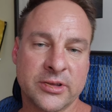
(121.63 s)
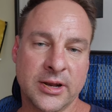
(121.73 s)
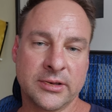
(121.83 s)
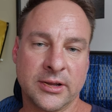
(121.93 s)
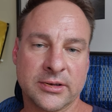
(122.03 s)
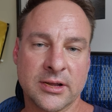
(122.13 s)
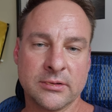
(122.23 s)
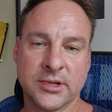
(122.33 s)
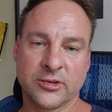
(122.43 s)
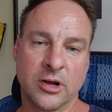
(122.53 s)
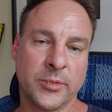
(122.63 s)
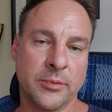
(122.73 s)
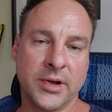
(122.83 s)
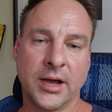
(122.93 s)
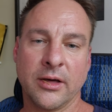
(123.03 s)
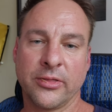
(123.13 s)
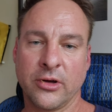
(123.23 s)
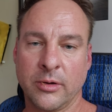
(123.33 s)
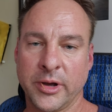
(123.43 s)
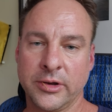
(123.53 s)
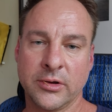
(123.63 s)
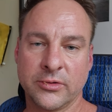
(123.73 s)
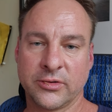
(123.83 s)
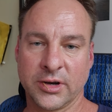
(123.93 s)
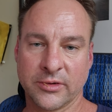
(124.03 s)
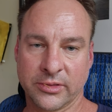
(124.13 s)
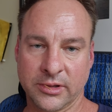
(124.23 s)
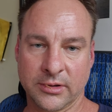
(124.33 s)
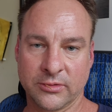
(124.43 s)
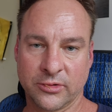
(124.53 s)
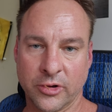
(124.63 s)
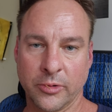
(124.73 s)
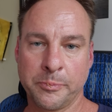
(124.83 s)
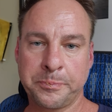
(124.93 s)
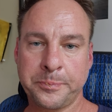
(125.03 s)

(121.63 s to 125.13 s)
that I take down, that's all my math, all my notes, and everything. So,